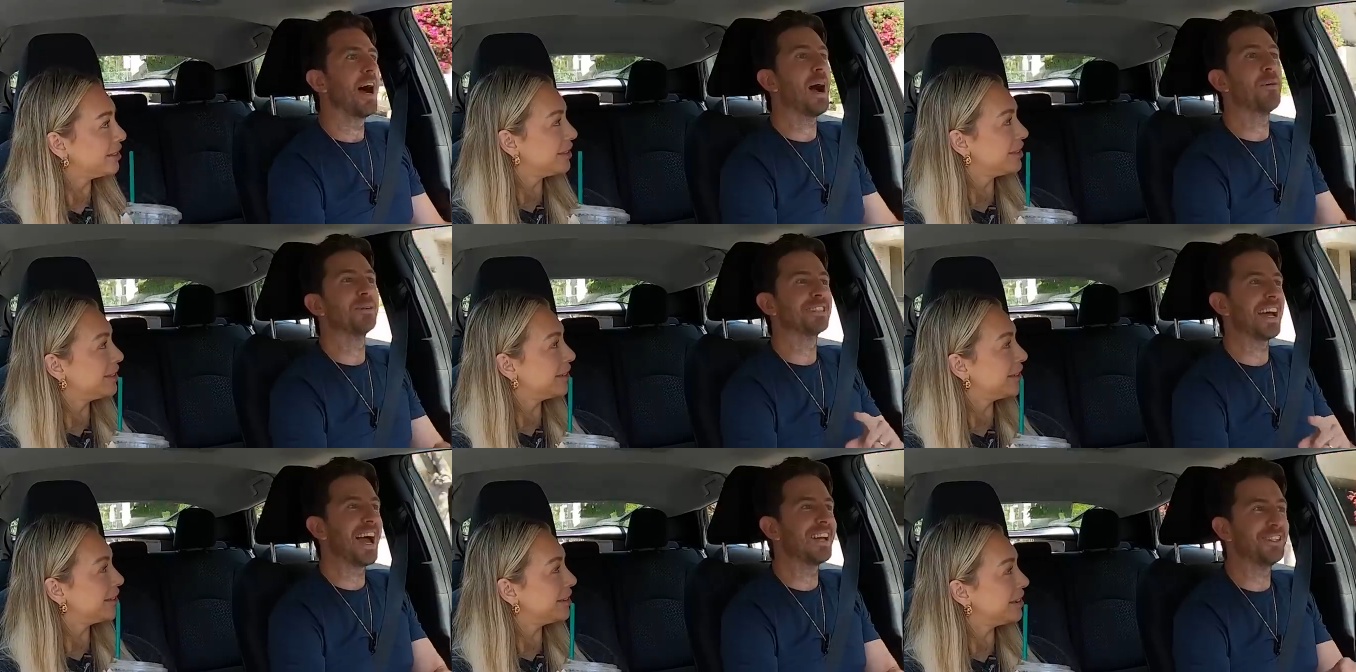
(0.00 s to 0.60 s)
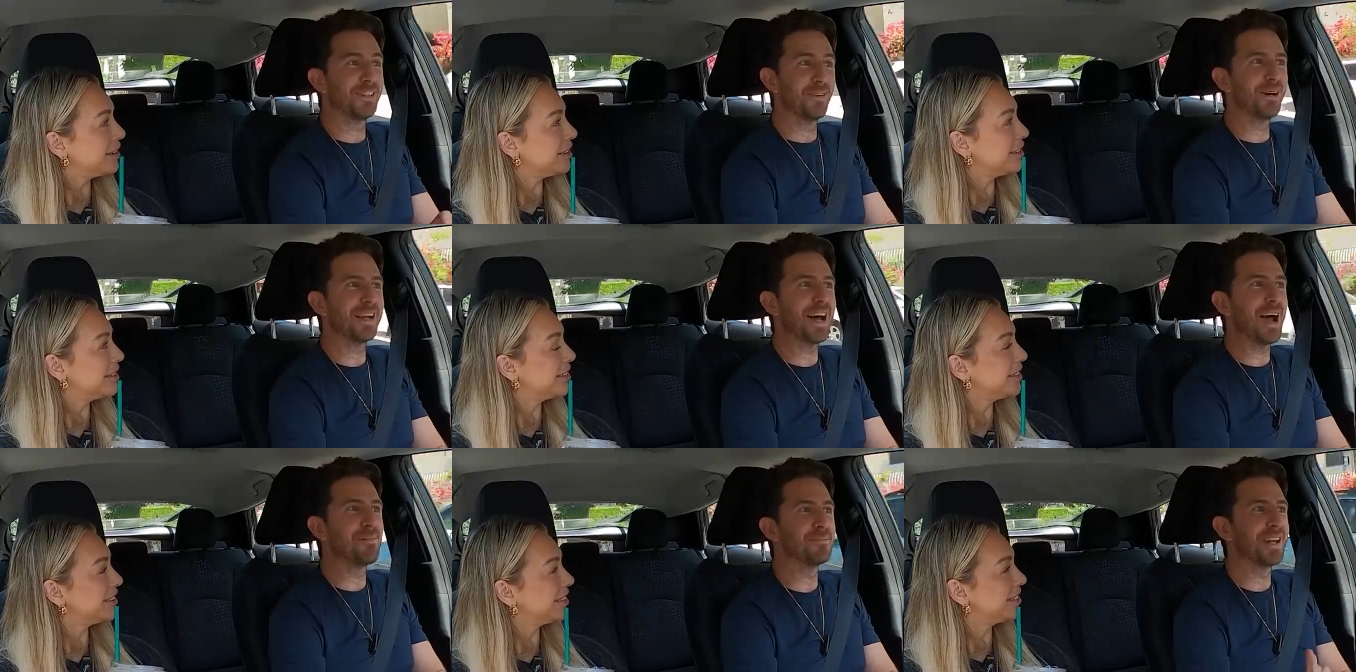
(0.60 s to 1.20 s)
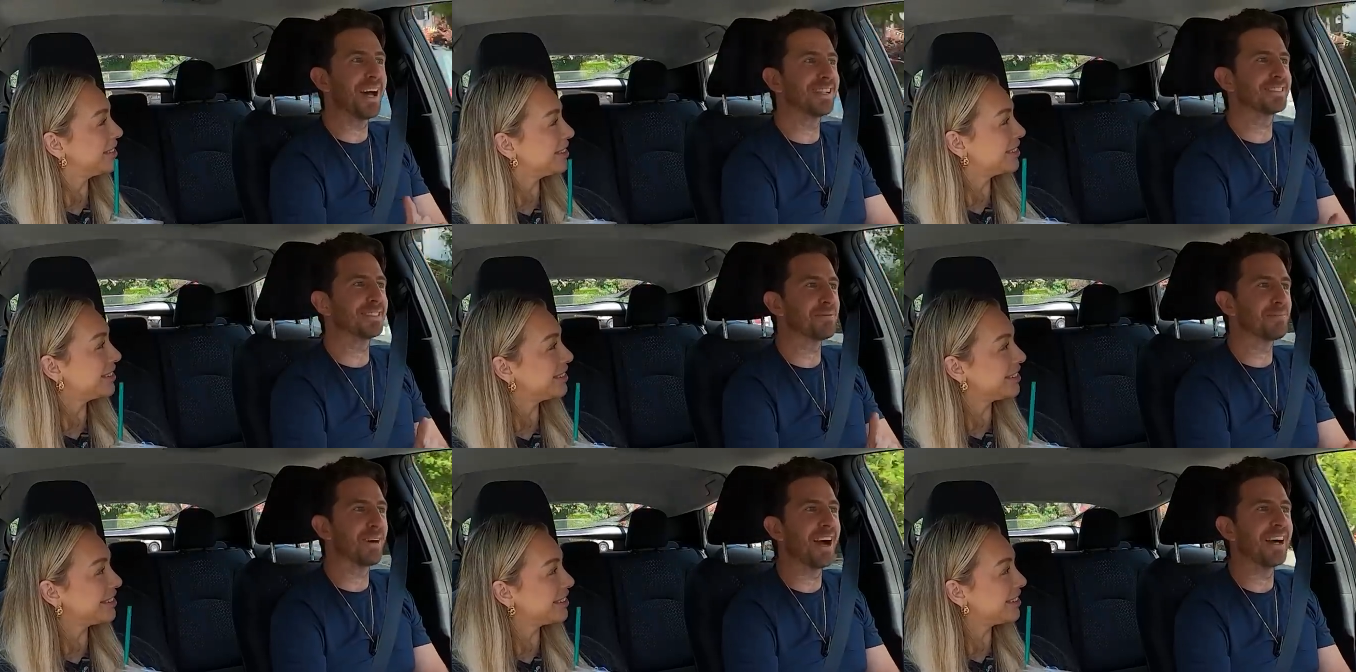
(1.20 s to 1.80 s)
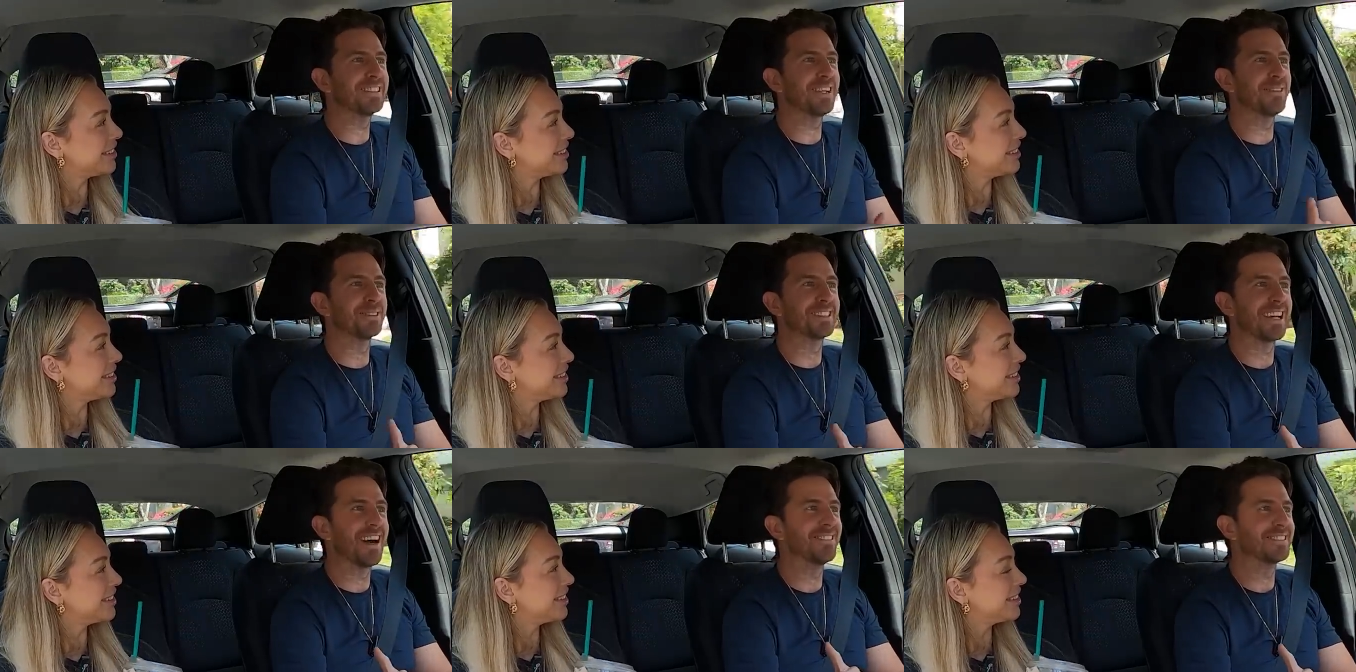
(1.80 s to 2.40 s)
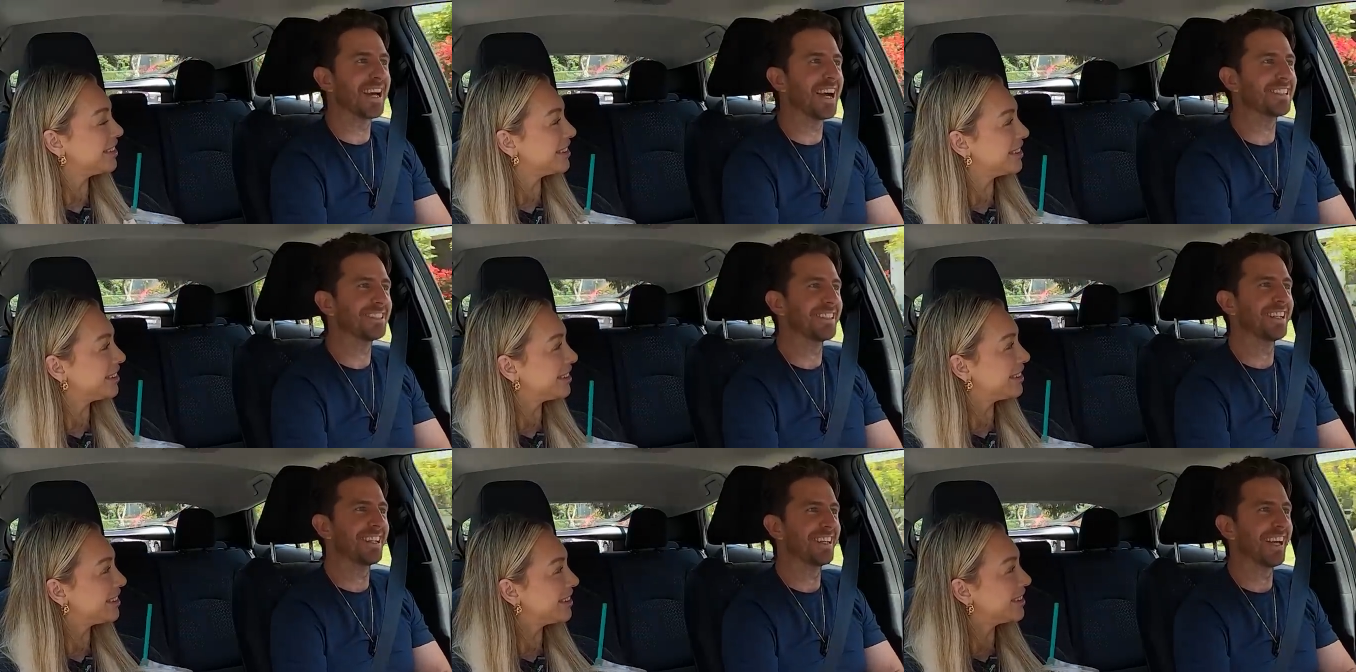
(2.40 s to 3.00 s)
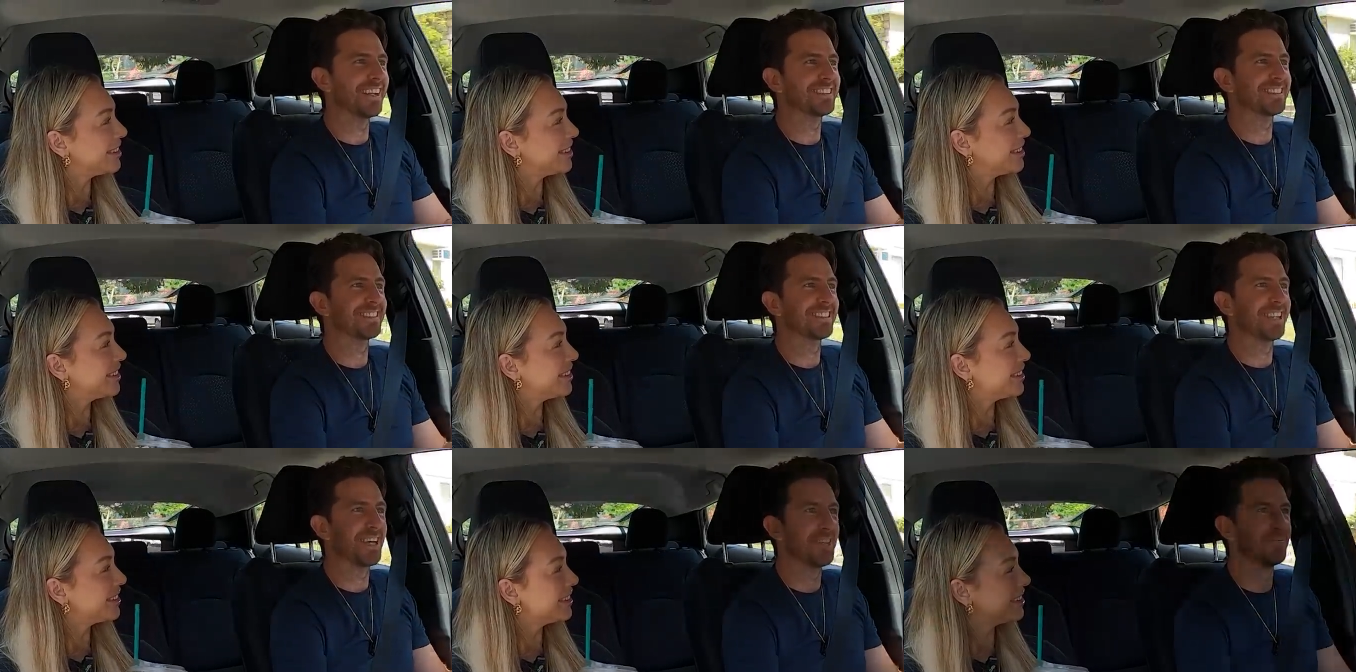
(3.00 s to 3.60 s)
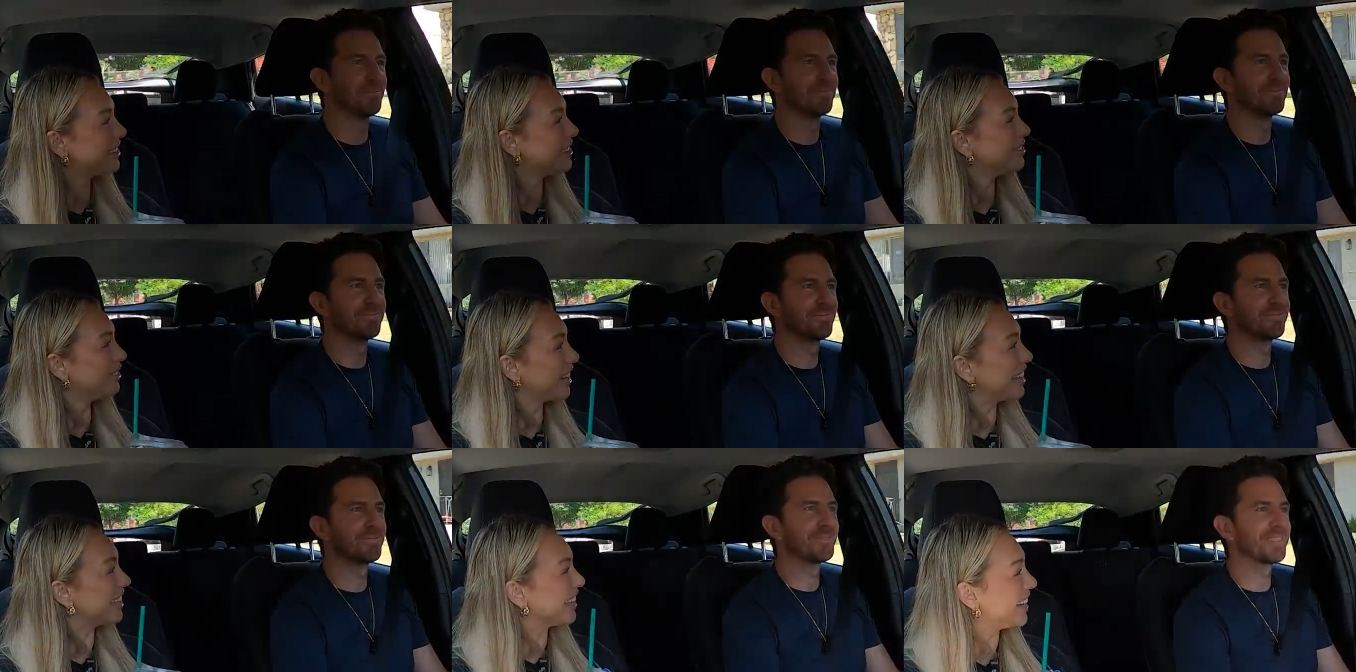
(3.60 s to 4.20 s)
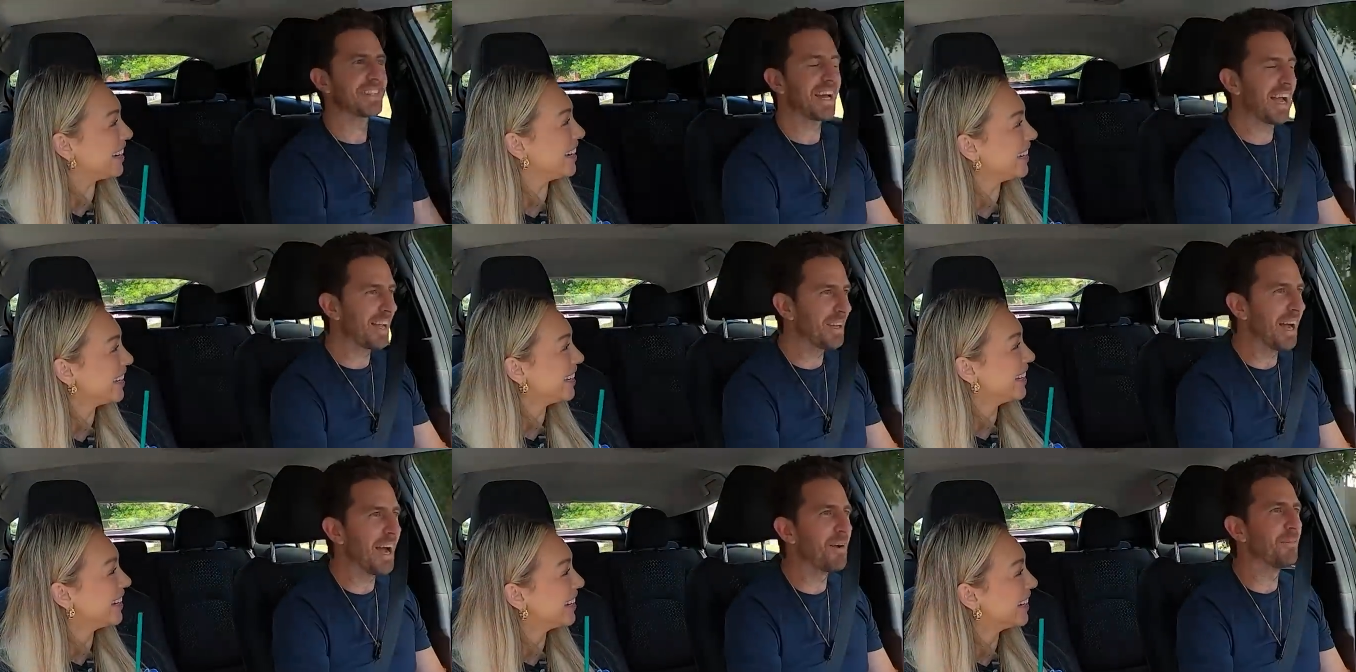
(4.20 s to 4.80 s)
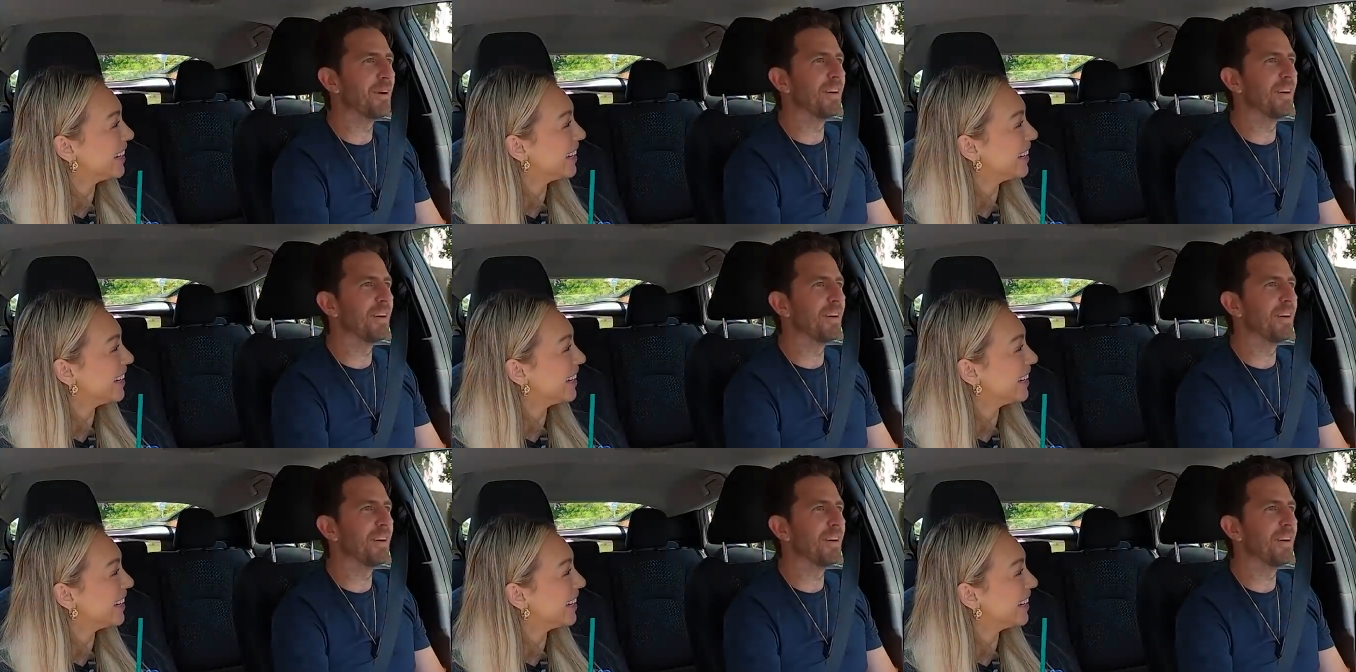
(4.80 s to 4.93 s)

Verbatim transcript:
Speaker 1: I was, at, you know what? I'm not surprised. I was, I was actually going to guess him. Really? I, I